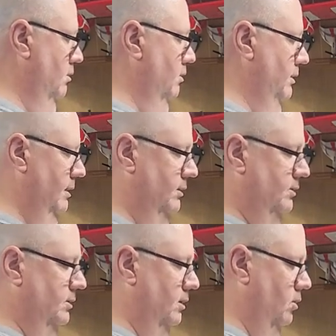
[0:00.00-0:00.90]
with
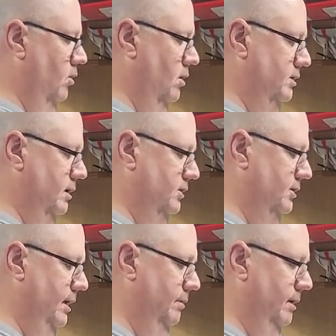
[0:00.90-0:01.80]
this uh, horizontal
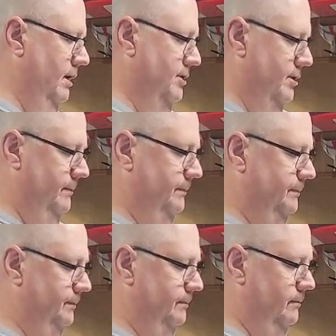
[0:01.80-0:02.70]
stabilizer.
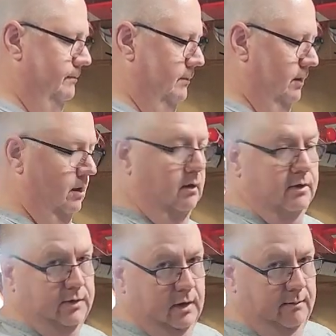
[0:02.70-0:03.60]

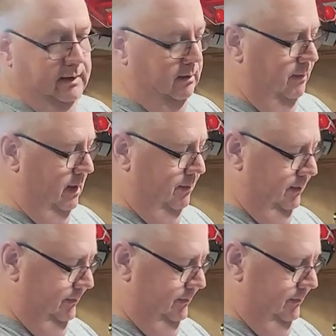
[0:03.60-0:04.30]
Sorry about the beeping.